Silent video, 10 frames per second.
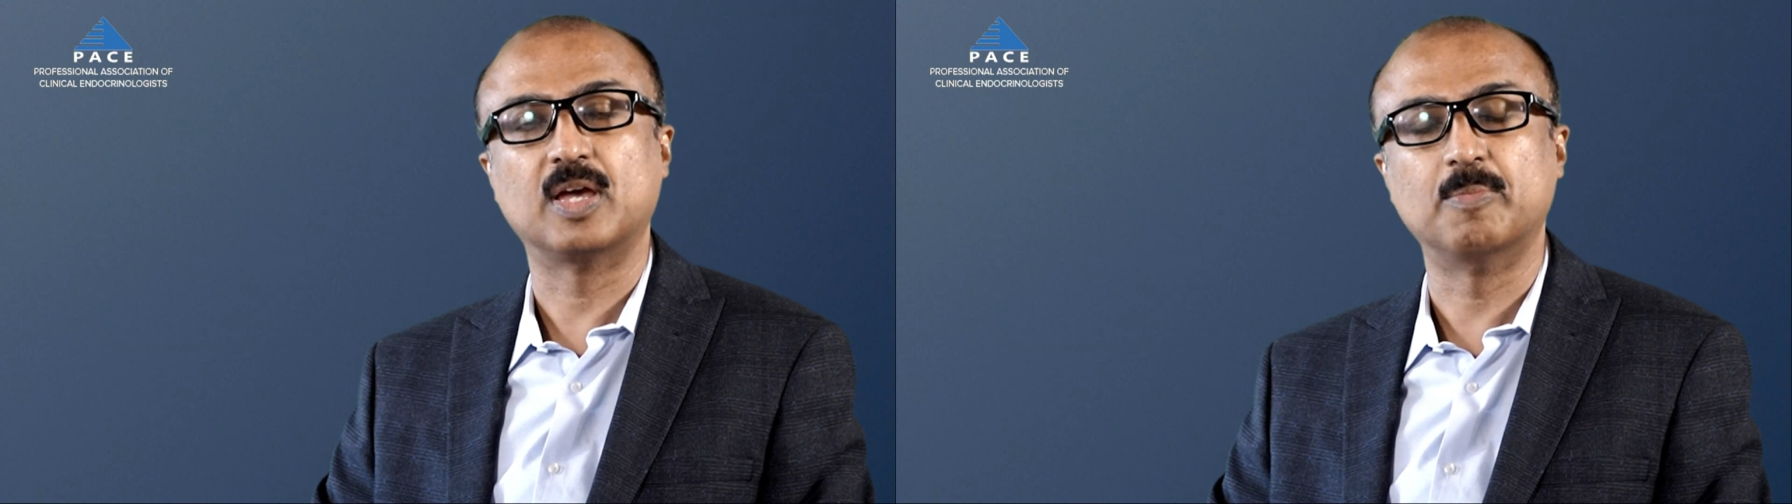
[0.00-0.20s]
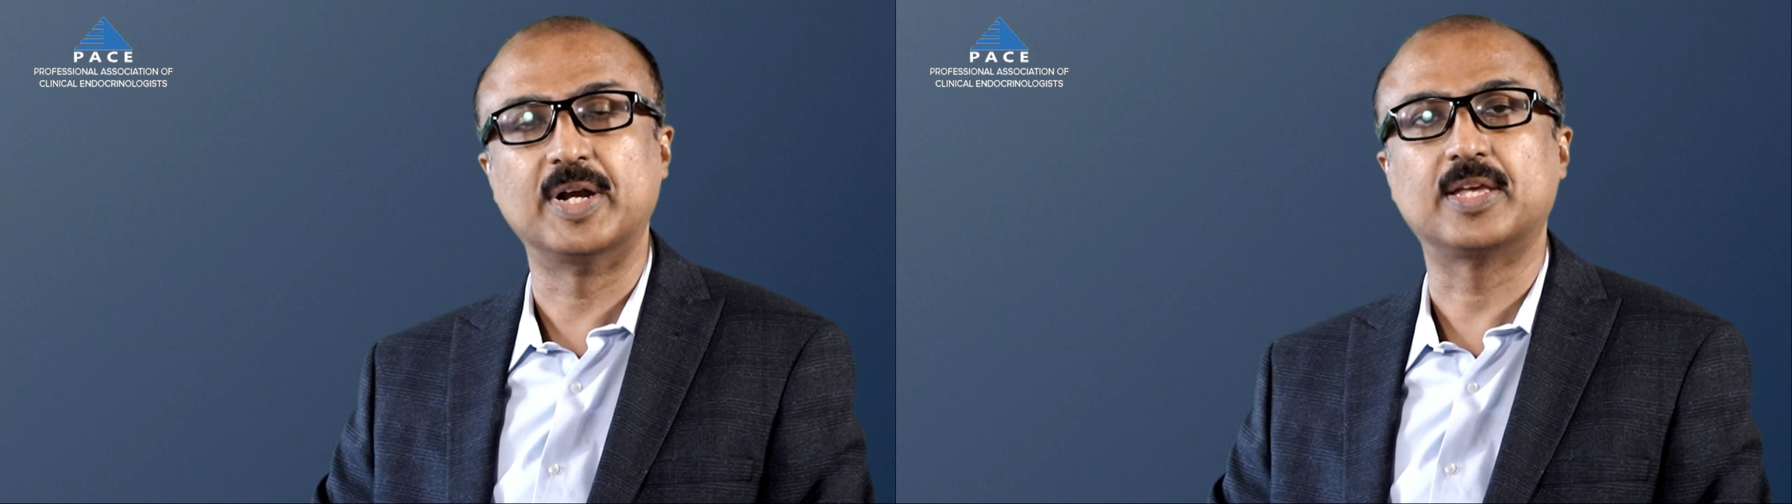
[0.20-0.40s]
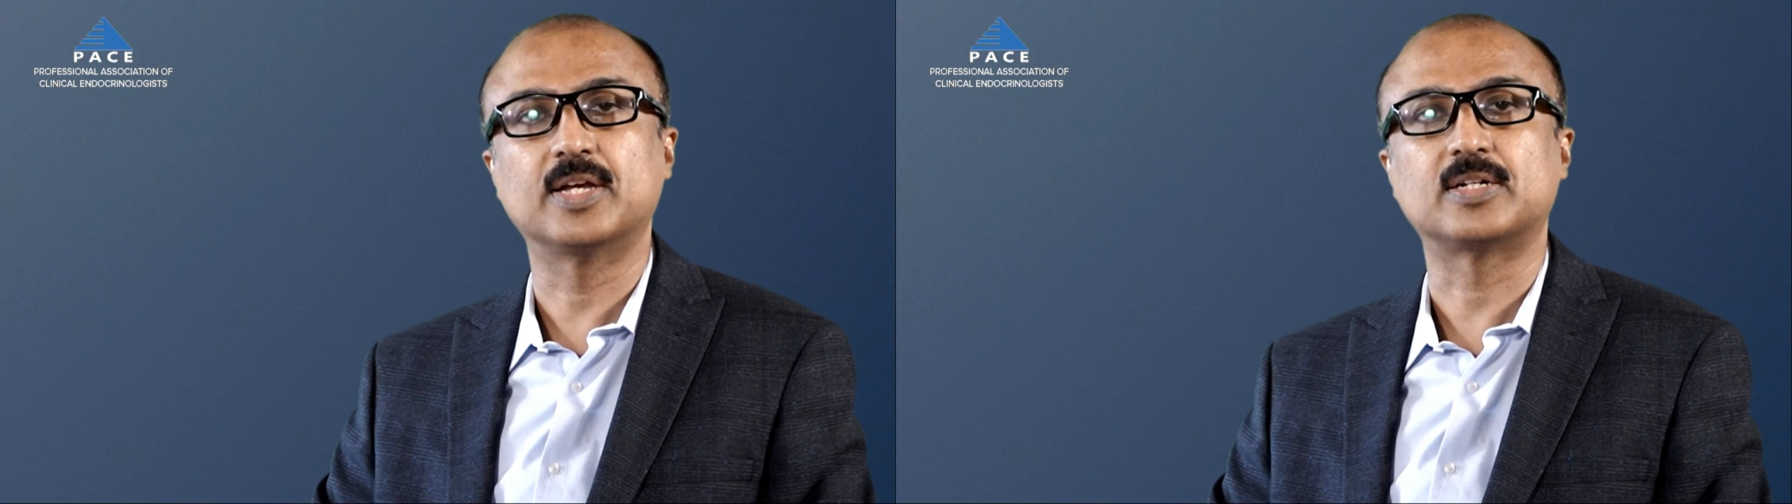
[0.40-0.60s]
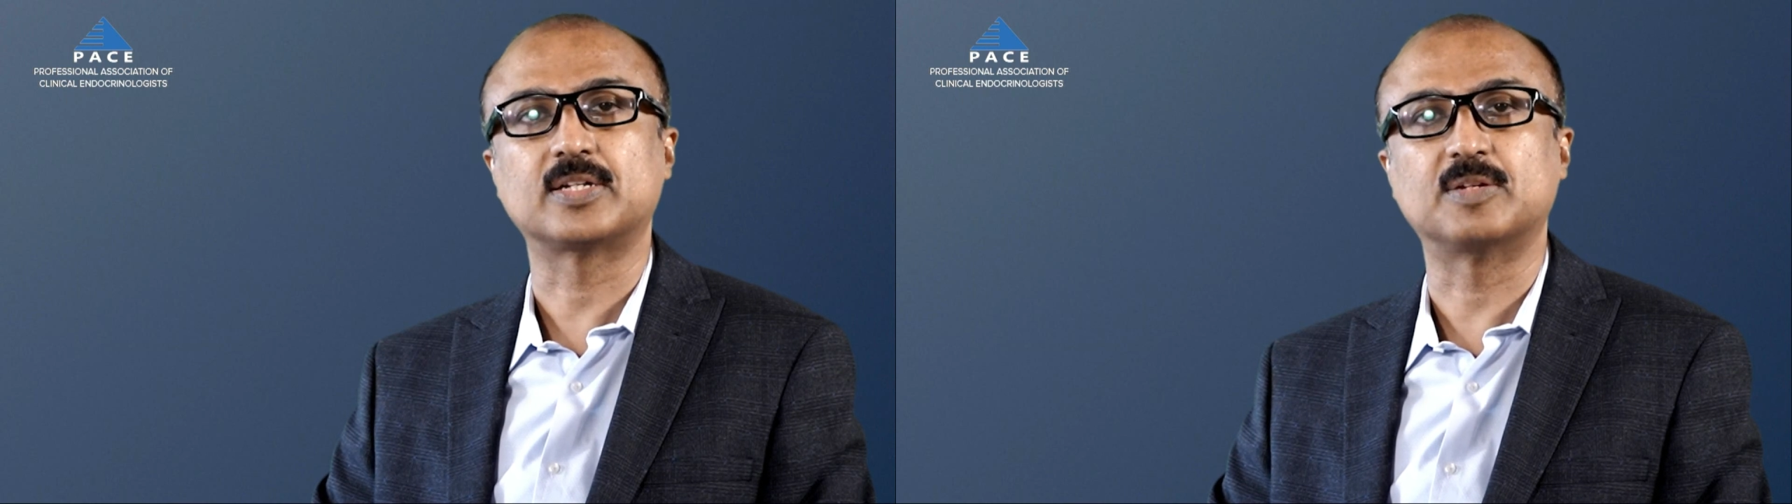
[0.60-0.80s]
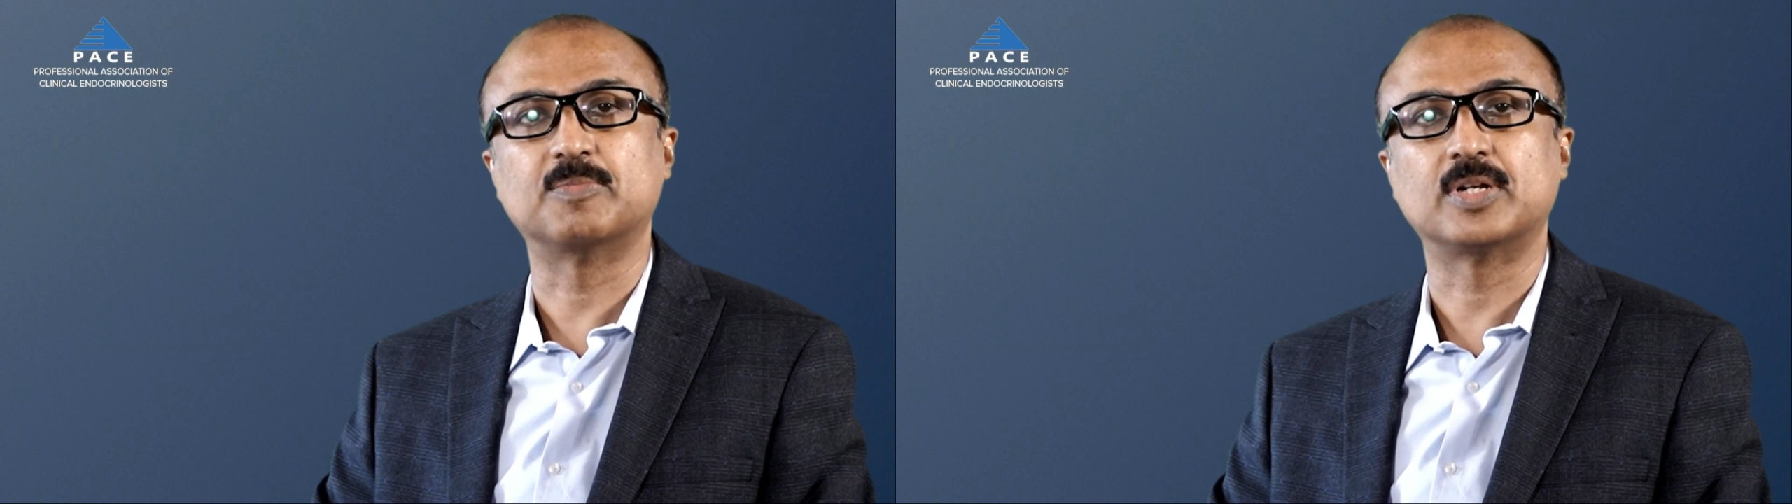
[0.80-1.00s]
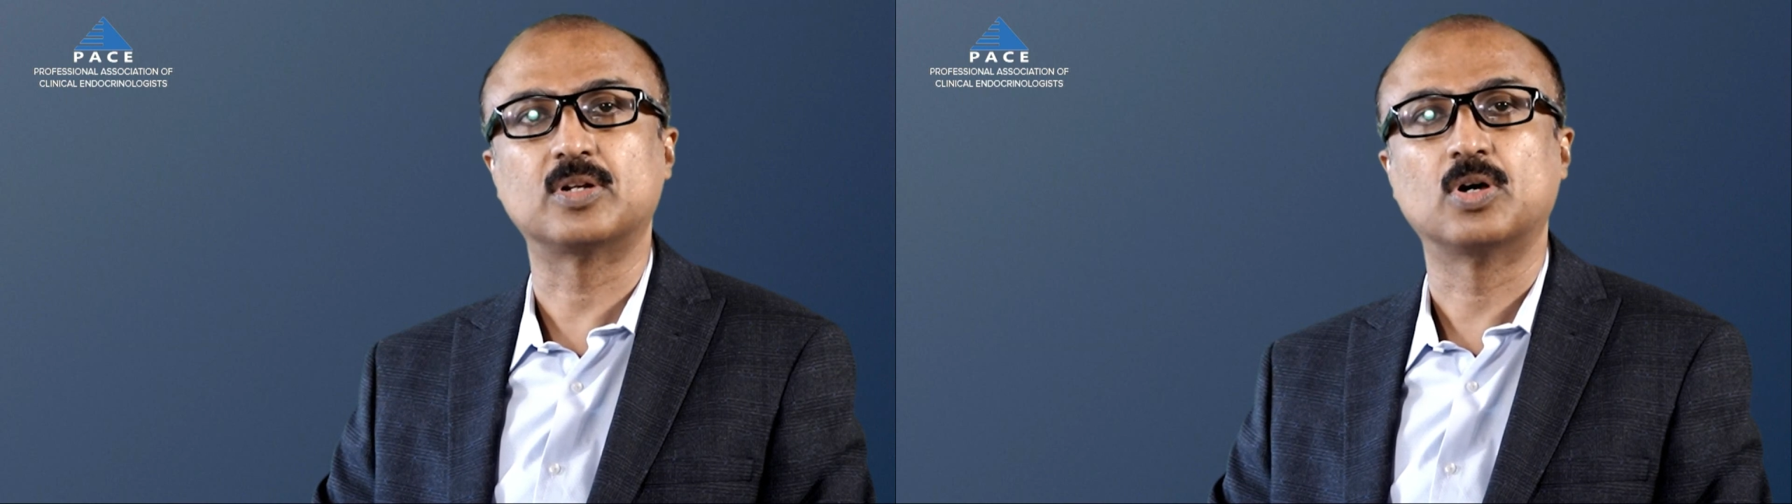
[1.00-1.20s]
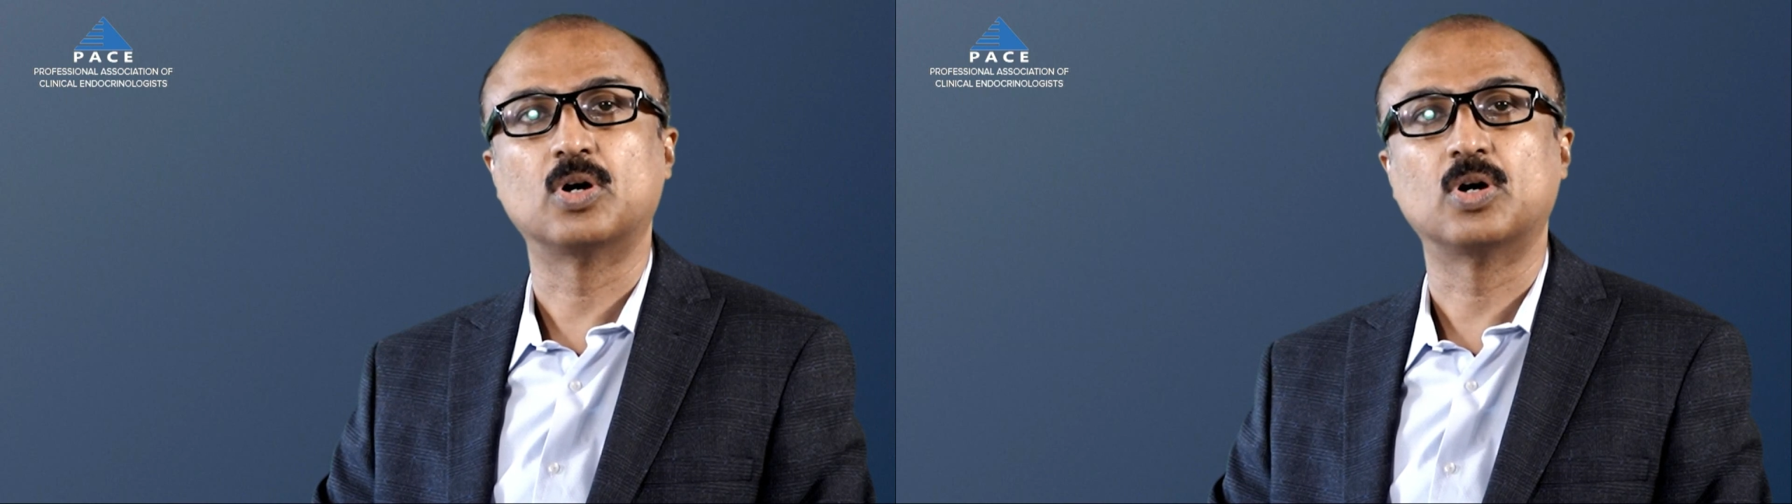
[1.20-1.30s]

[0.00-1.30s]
a medical treatment